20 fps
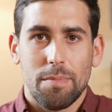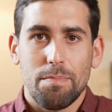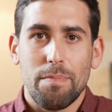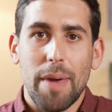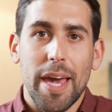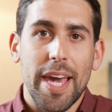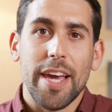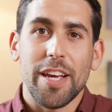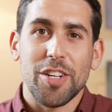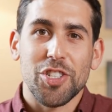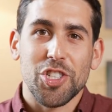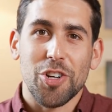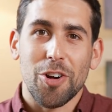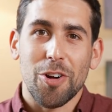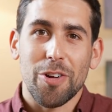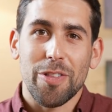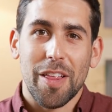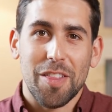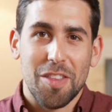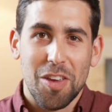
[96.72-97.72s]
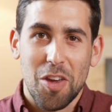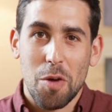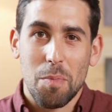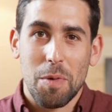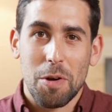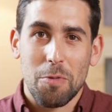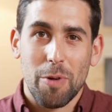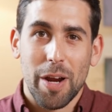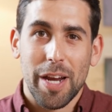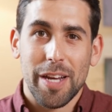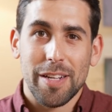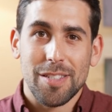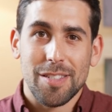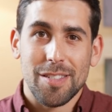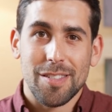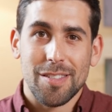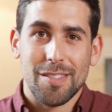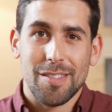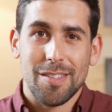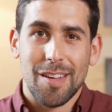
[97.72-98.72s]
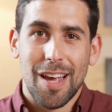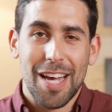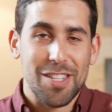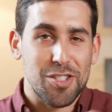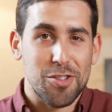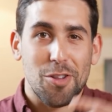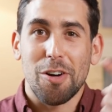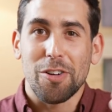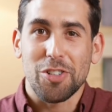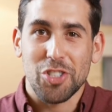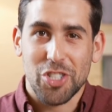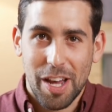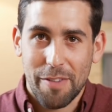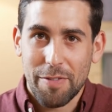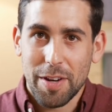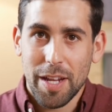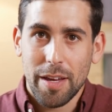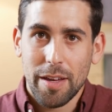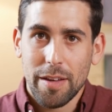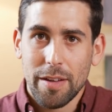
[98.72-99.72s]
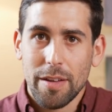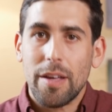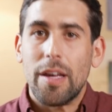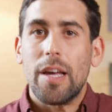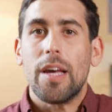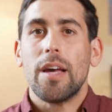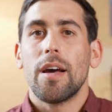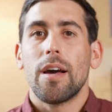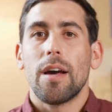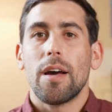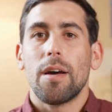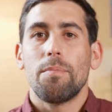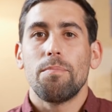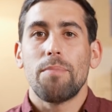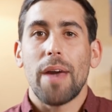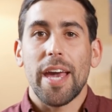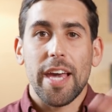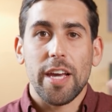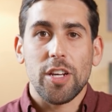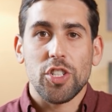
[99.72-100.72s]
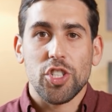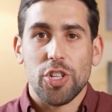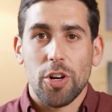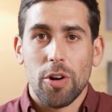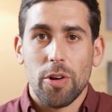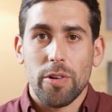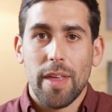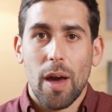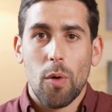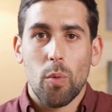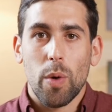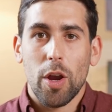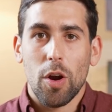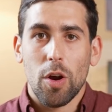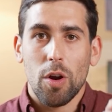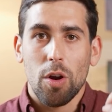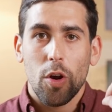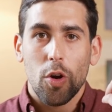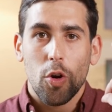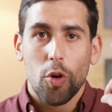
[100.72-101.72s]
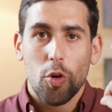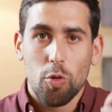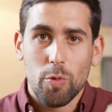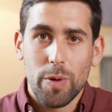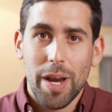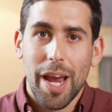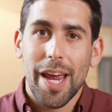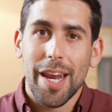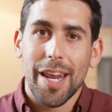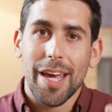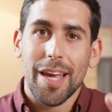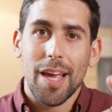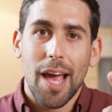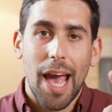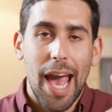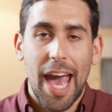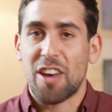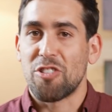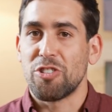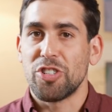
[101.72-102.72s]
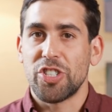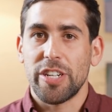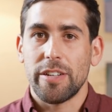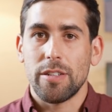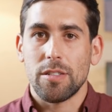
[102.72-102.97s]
making sure that the human race has longevity, making sure that we are creating energy